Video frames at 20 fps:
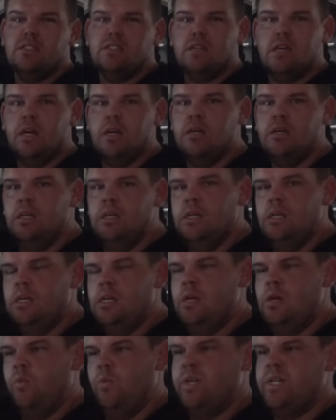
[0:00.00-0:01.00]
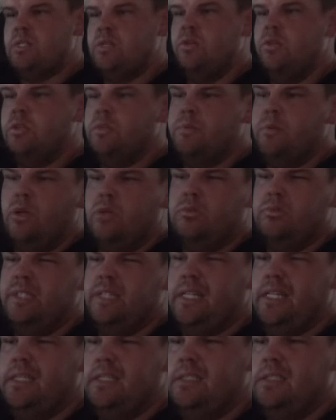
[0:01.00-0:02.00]
So we took
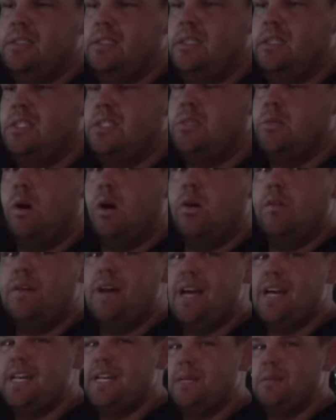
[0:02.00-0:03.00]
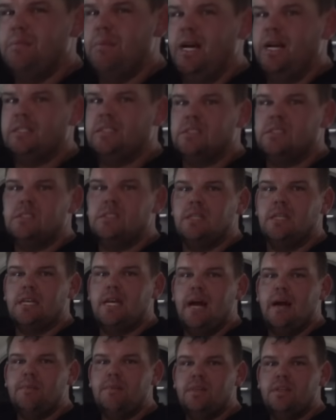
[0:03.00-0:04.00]
probably 12-18 months to
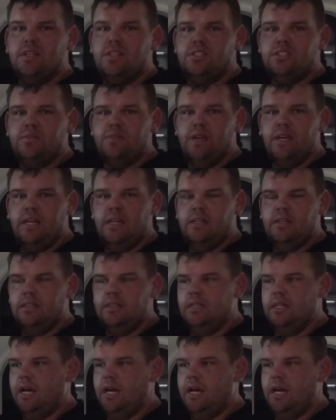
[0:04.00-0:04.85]
come to this van.